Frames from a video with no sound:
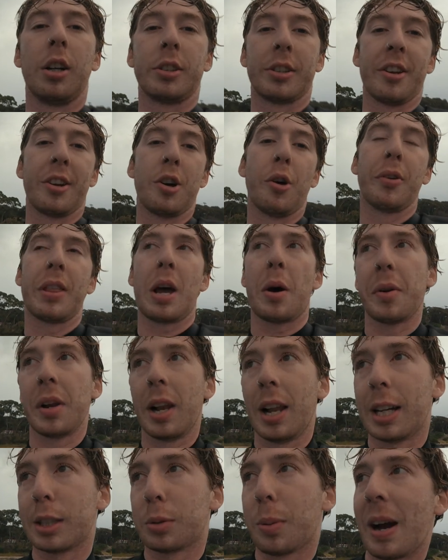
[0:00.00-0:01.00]
I was going to call that
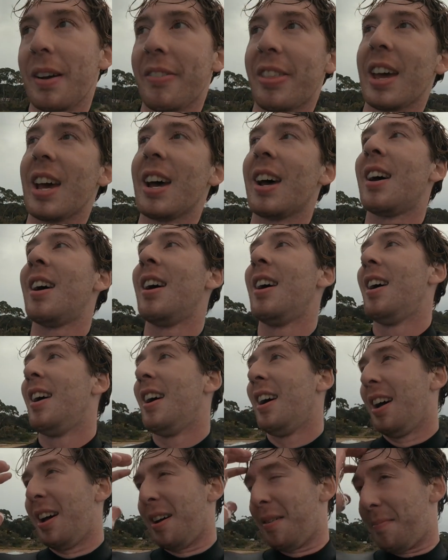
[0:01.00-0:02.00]
one last wave there,
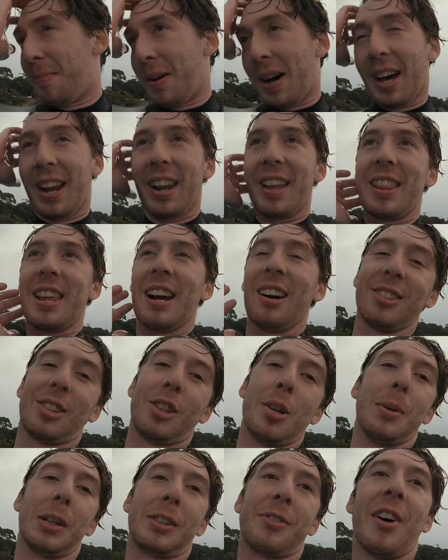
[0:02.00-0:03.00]
but now
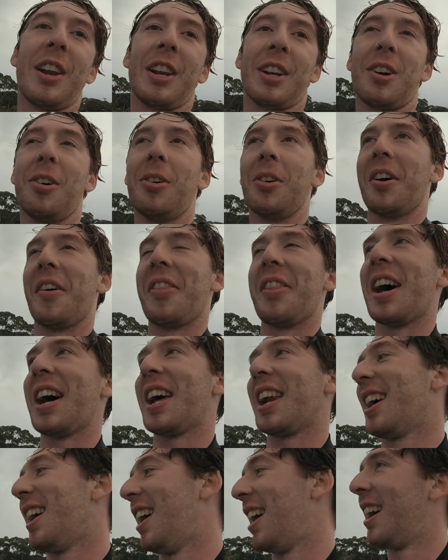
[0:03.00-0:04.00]
it's too much fun to call it on
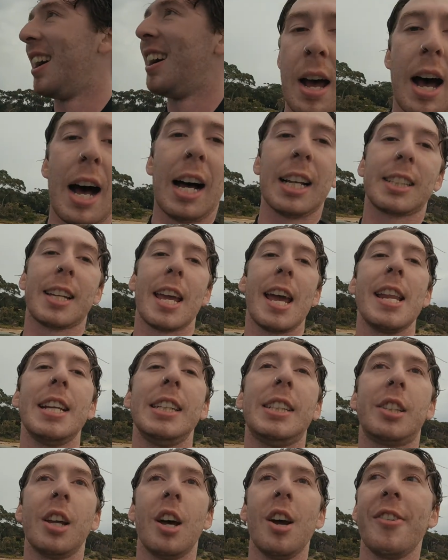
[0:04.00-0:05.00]
that. After
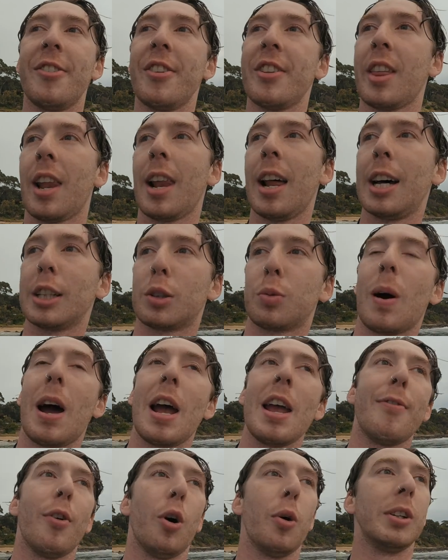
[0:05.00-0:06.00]
any surfer, the last
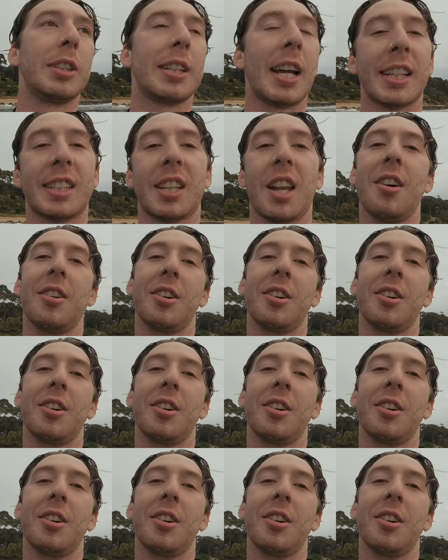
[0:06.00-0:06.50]
wave always takes the